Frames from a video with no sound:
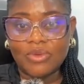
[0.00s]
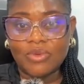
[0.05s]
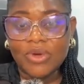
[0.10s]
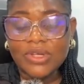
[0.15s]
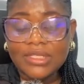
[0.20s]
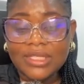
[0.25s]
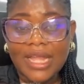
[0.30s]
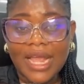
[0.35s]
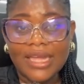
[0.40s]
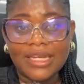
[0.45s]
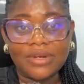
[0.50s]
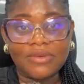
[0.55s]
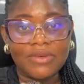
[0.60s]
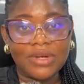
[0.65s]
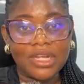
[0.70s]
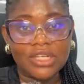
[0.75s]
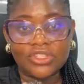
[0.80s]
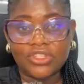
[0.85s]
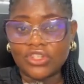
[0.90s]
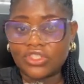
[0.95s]
Once they're in a
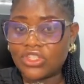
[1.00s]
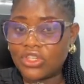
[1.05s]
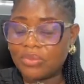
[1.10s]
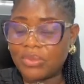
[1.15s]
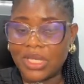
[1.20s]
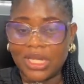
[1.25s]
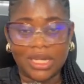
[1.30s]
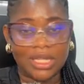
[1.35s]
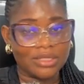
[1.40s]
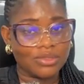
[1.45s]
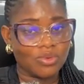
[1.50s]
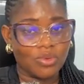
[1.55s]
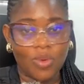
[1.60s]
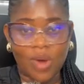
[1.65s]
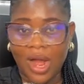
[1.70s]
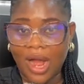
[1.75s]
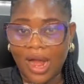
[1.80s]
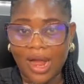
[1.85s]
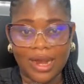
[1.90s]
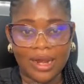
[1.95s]
relationship, it is
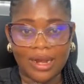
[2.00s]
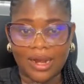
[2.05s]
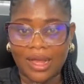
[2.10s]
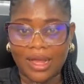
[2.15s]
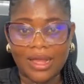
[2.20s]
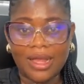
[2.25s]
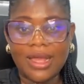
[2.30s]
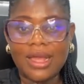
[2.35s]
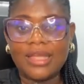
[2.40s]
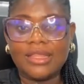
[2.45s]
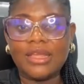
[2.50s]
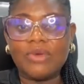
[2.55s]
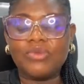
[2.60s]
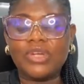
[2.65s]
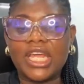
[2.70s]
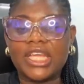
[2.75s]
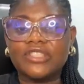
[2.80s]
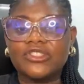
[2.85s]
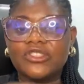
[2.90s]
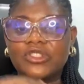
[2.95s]
wahala. They
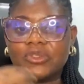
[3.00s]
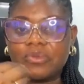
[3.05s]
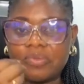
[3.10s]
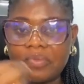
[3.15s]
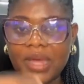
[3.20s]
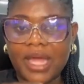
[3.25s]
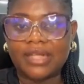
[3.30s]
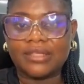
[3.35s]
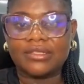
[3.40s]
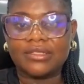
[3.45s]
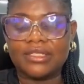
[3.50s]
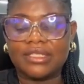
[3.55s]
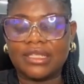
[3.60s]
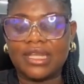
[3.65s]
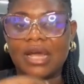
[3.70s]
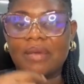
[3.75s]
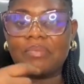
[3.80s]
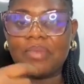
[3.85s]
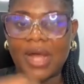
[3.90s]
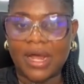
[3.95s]
would expect
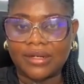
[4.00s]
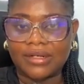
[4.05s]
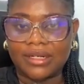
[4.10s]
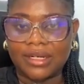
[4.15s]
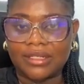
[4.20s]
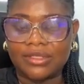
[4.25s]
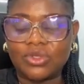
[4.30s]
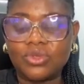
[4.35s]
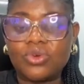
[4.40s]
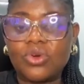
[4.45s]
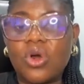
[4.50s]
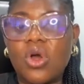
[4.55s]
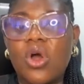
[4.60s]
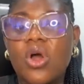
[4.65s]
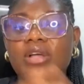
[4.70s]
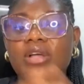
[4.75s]
their partner to